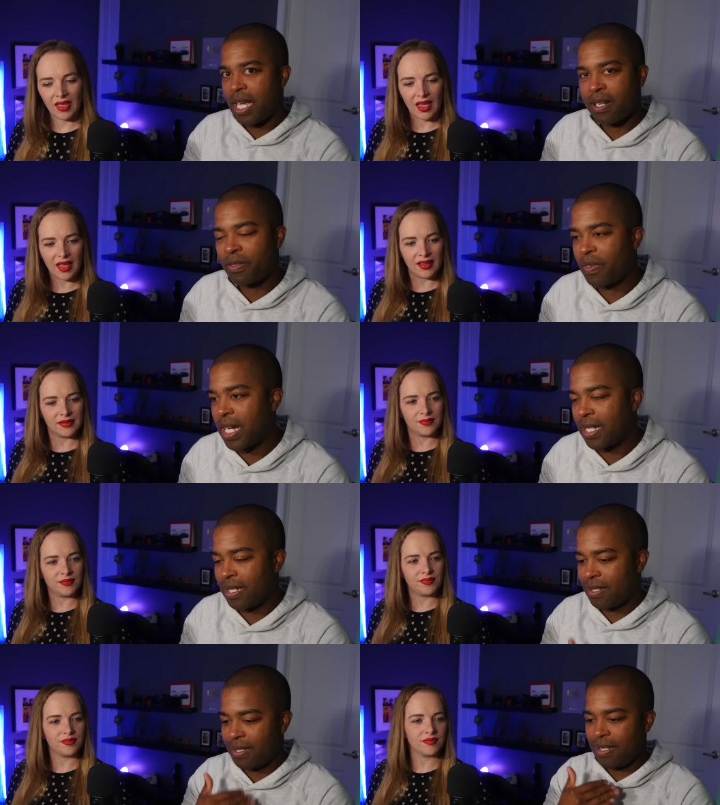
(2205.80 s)
Speaker 1: satisfying
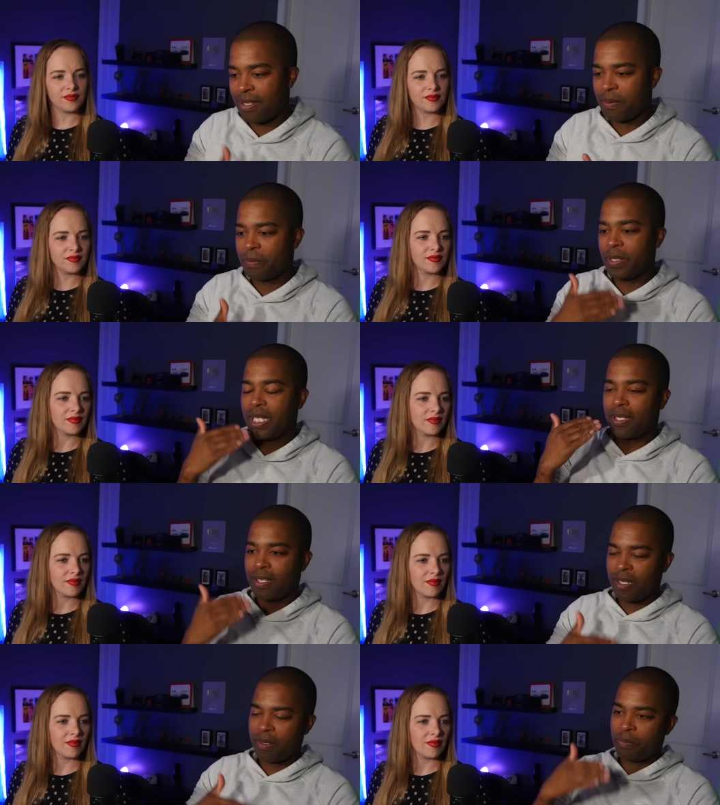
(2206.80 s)
yeah. to see them like
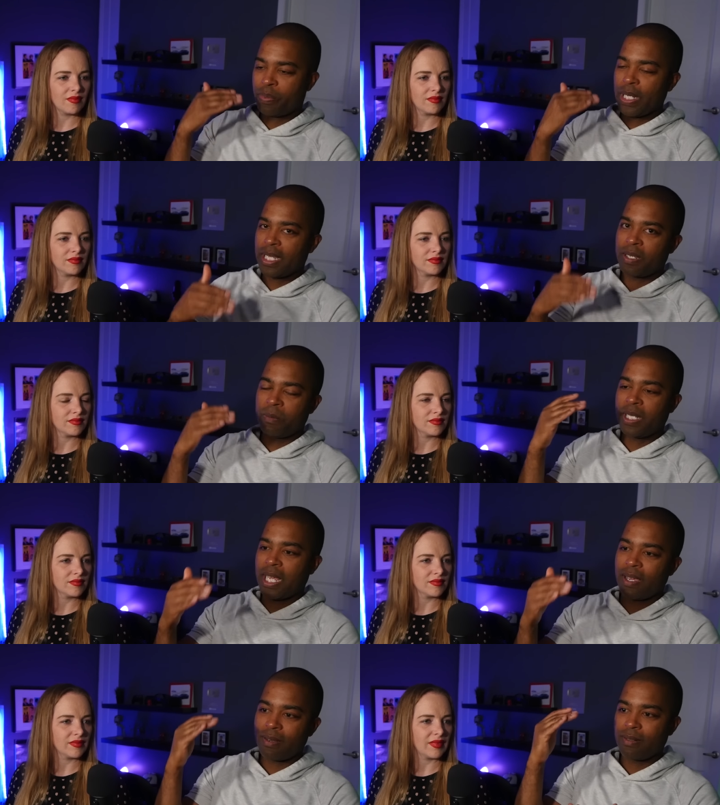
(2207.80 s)
break him
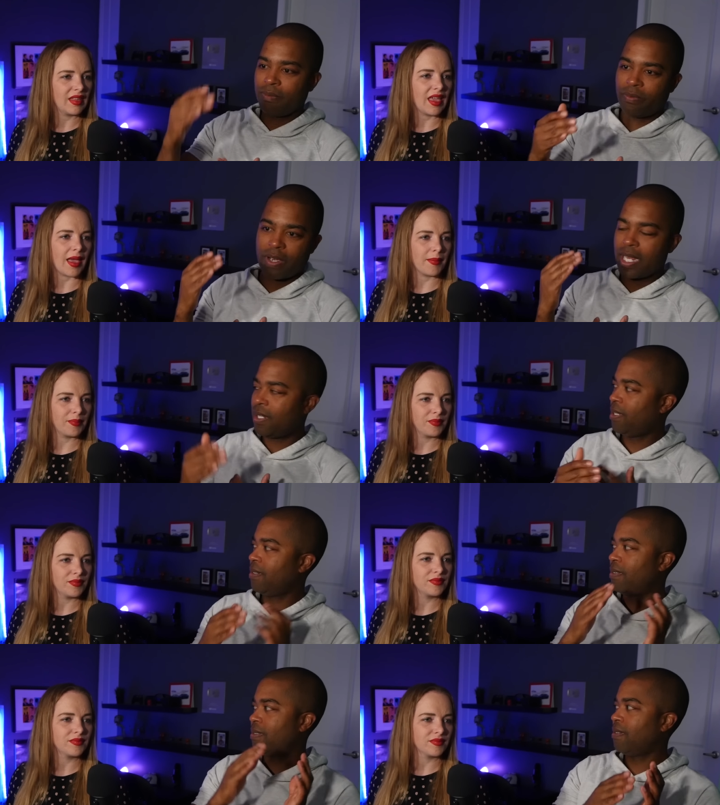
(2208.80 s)
down yeah. finally
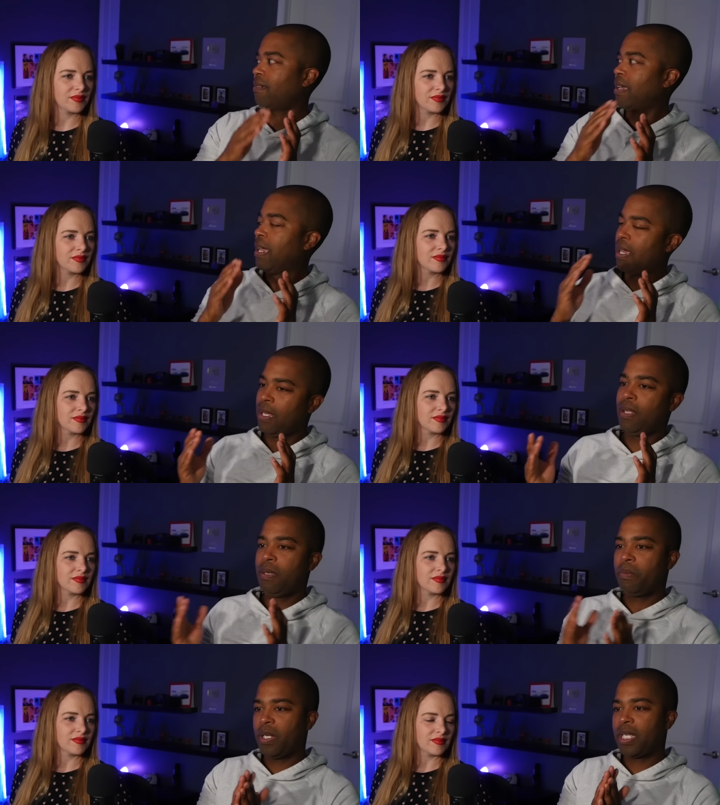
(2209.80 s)
and seeing
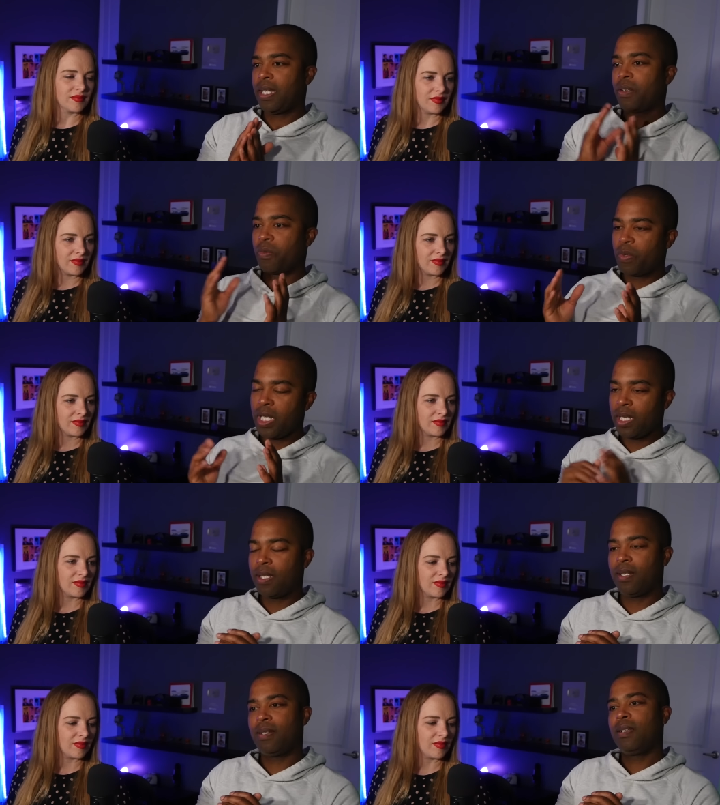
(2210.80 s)
him like getting
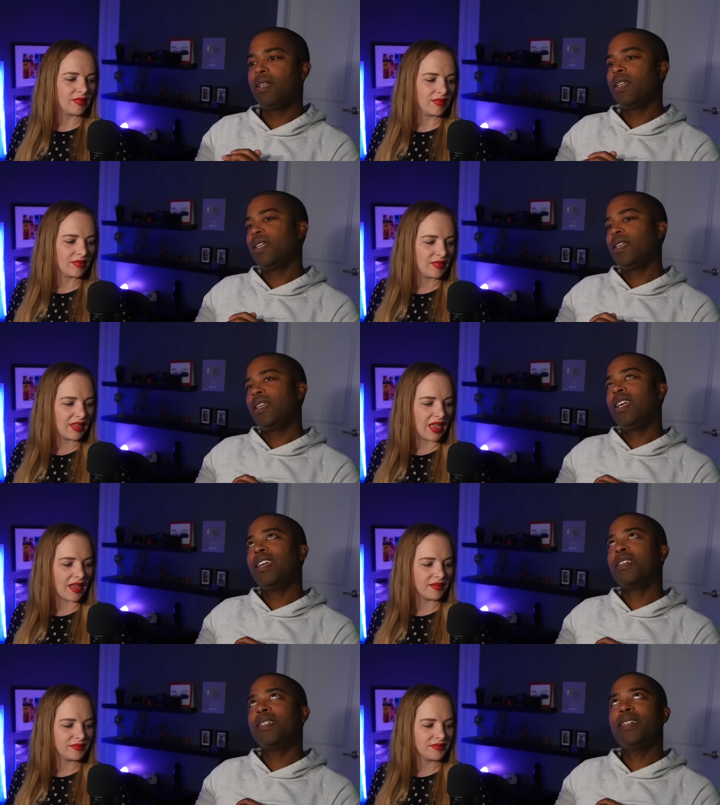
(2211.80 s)
weak and
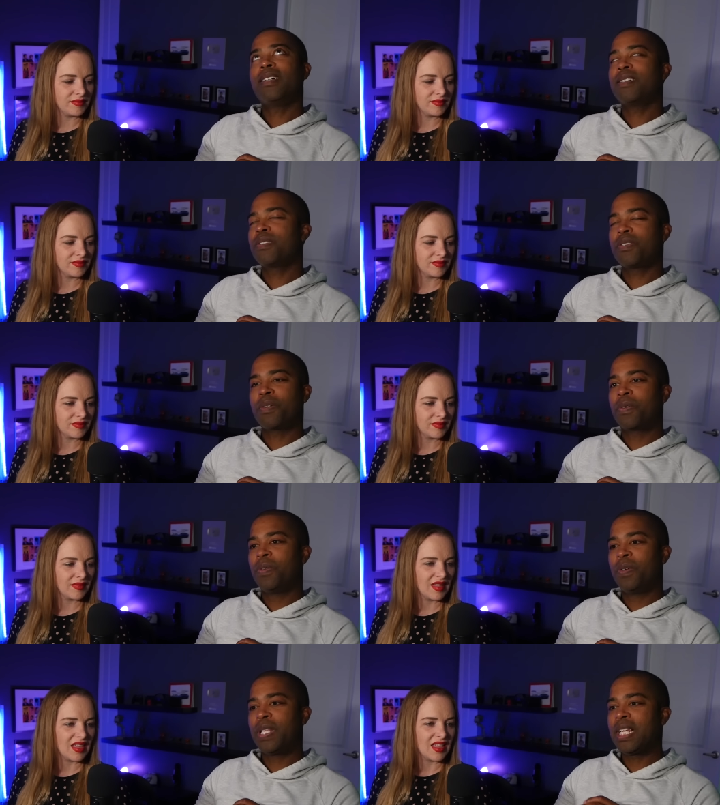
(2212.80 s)
yeah. Oh, so
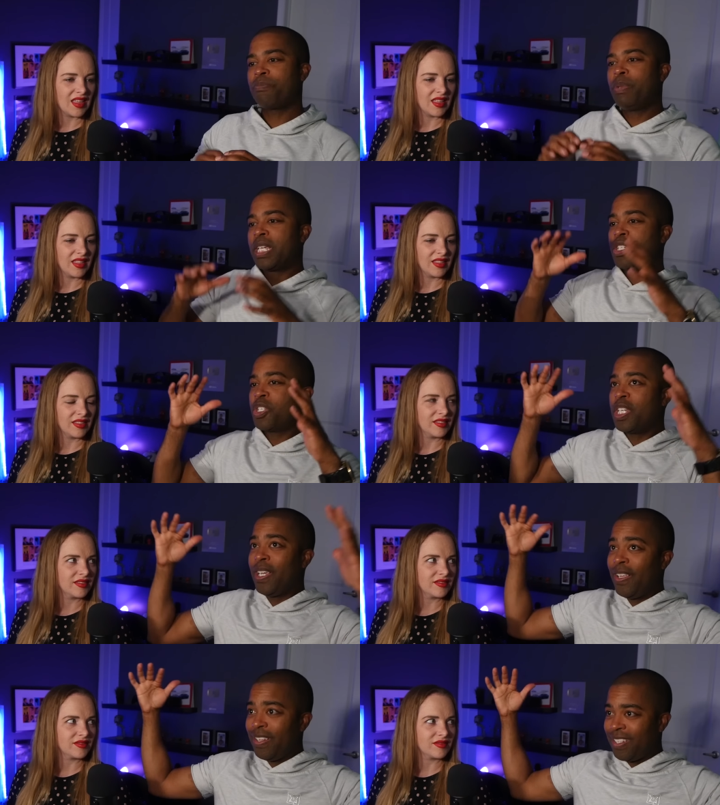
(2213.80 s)
cool. That big
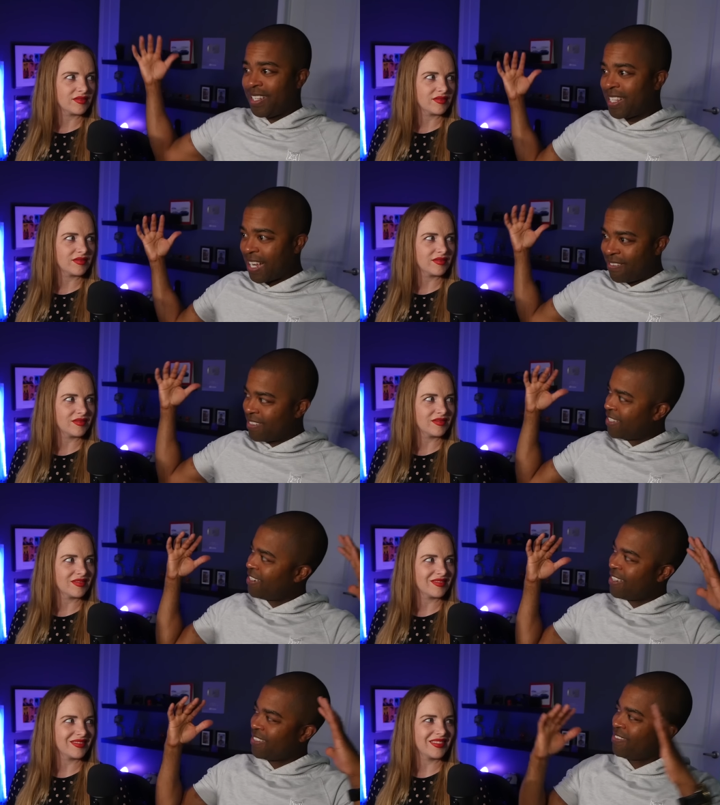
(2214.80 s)
shield, that was
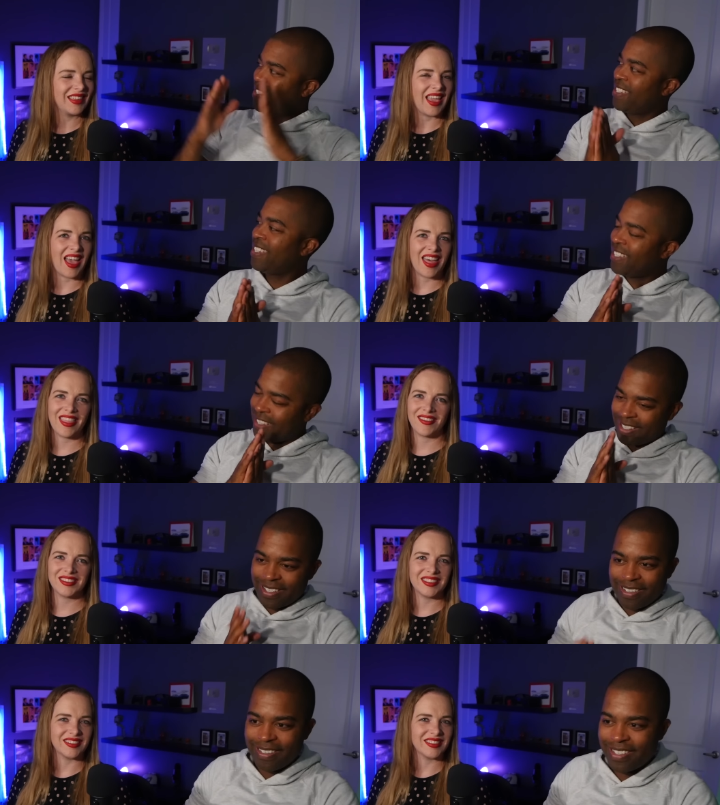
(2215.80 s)
an awesome scene. Yeah, that
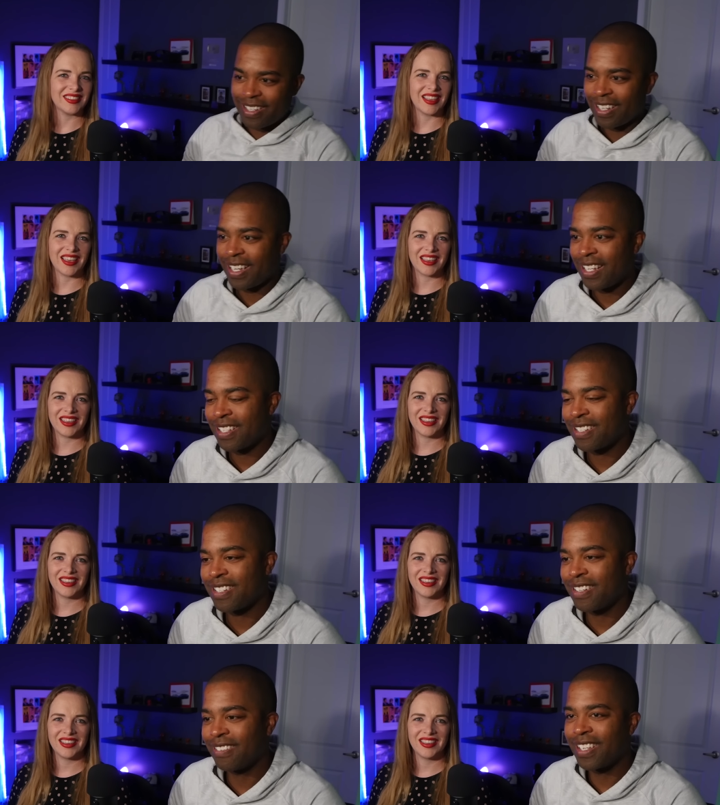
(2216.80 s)
was so sick.
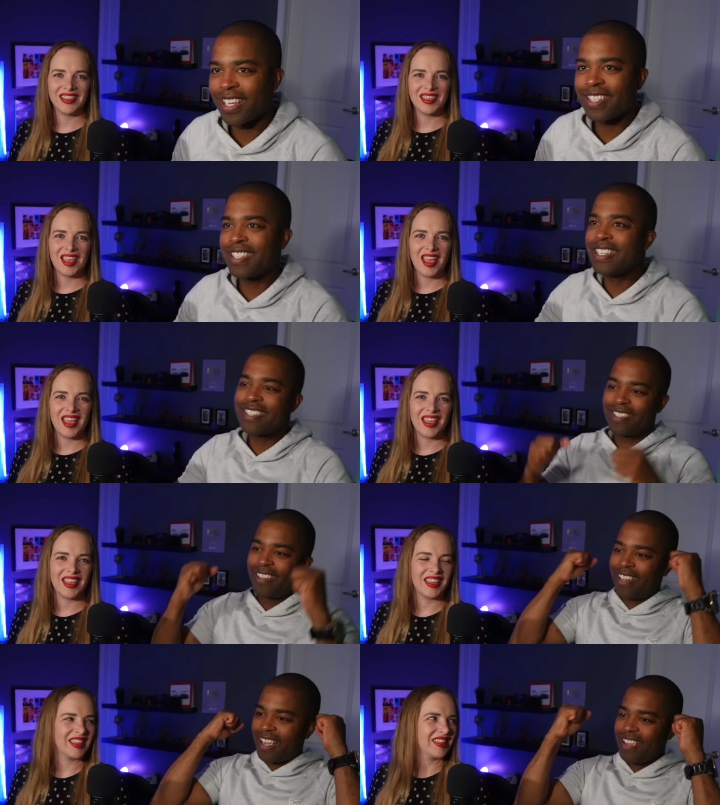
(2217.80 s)
Shield. Kingsley still
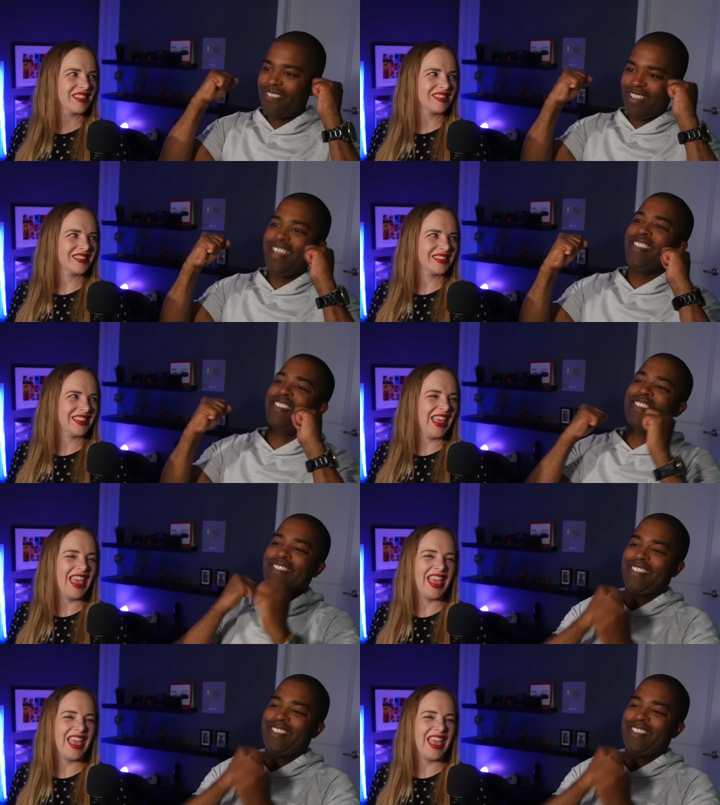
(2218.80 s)
alive? Yes.